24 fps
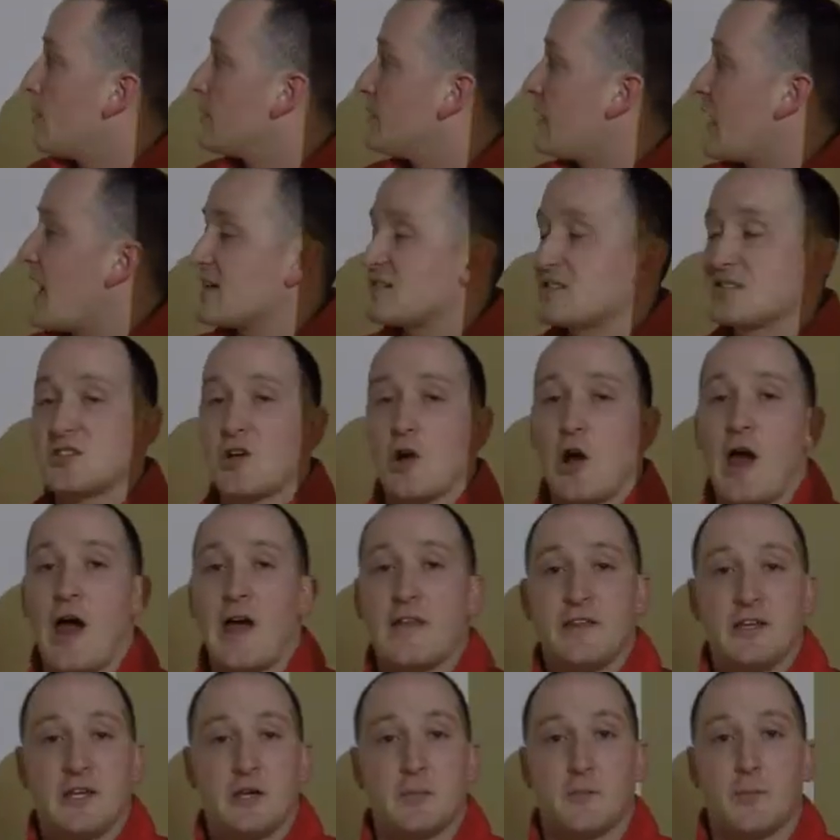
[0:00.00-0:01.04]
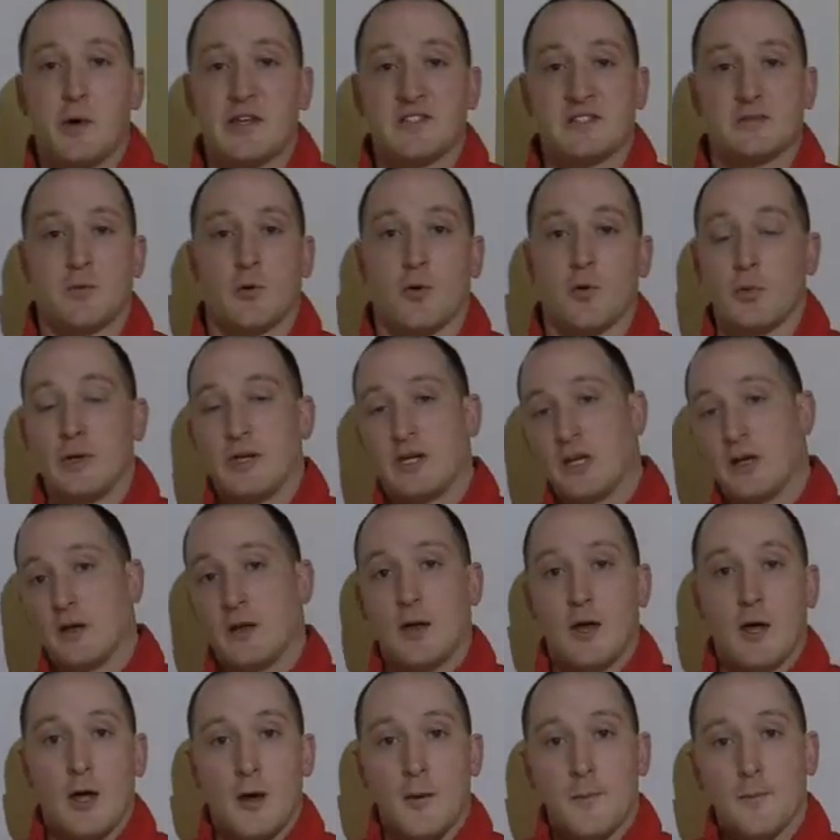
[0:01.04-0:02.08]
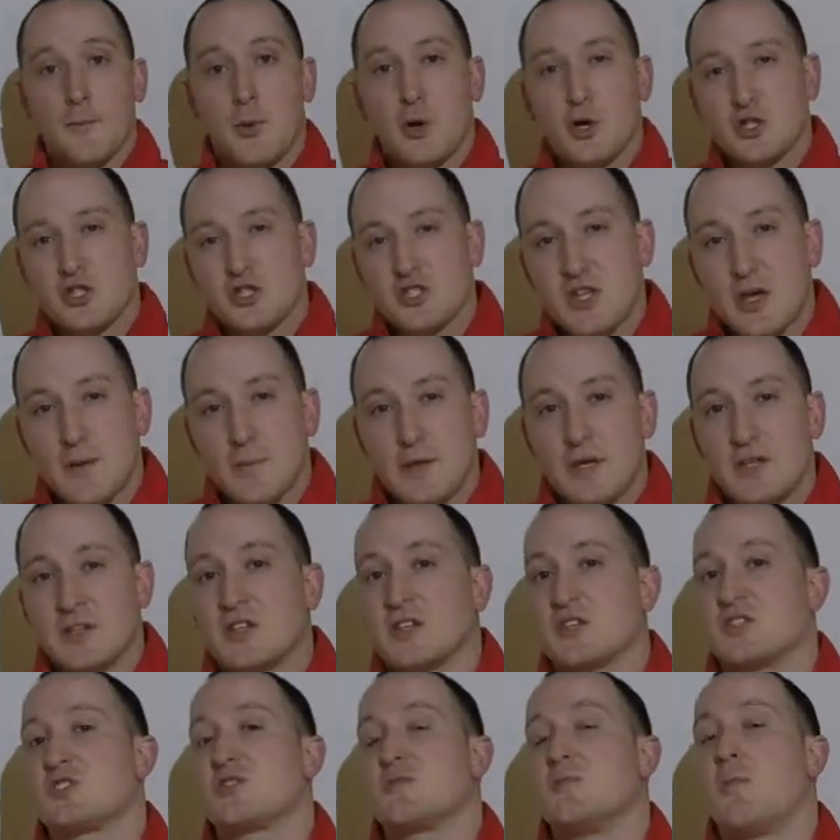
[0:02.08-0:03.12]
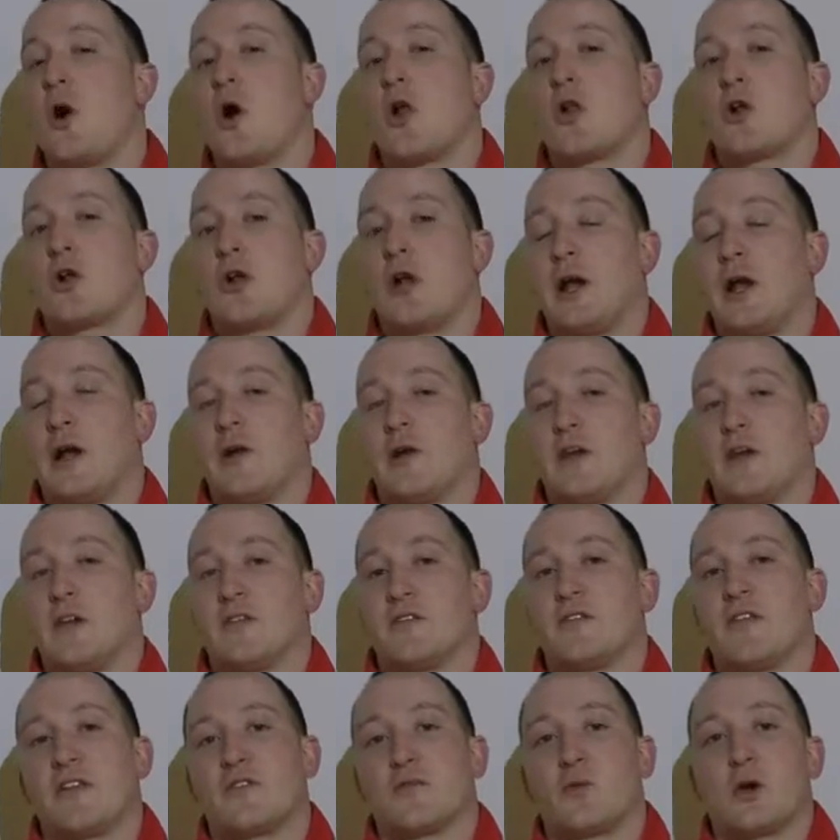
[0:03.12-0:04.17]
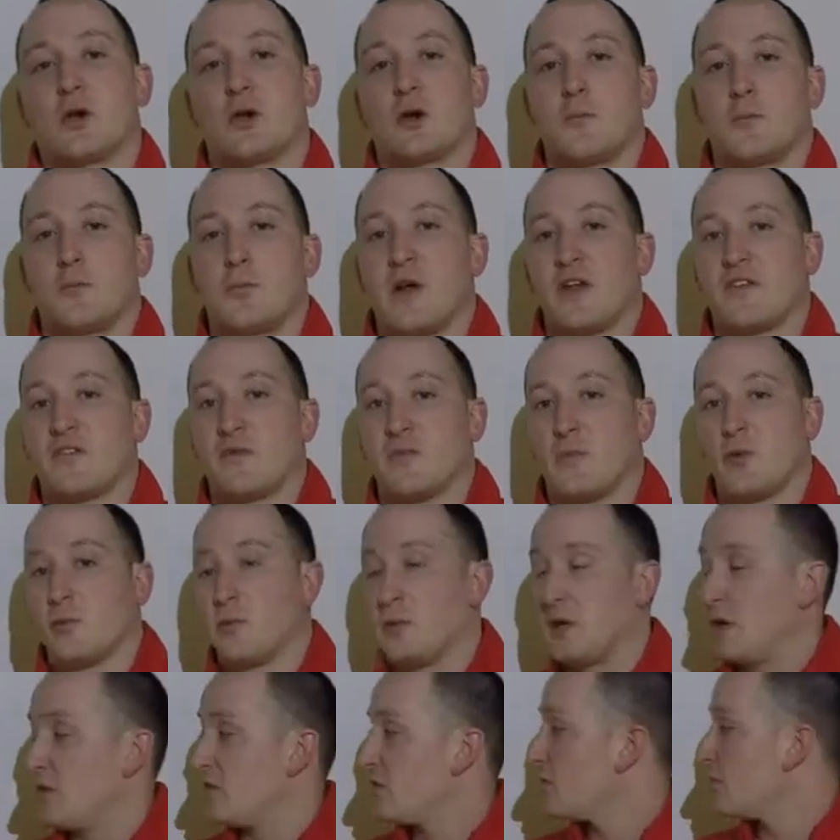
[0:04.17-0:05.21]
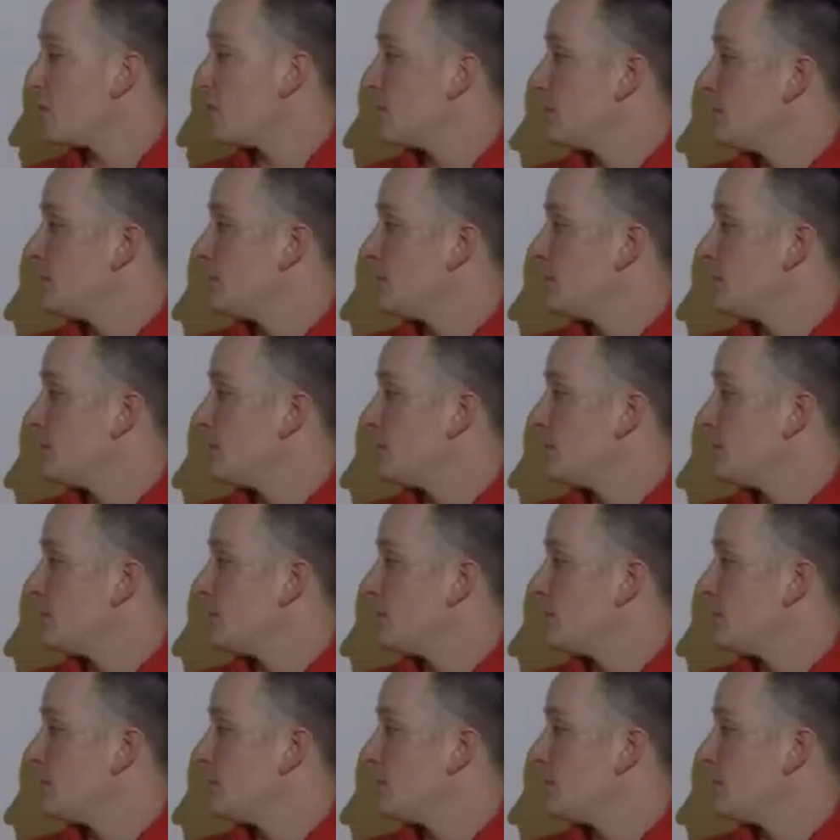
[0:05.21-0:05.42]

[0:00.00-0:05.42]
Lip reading: Gases are highly compressible. We can push them into smaller areas. That's what compressible means.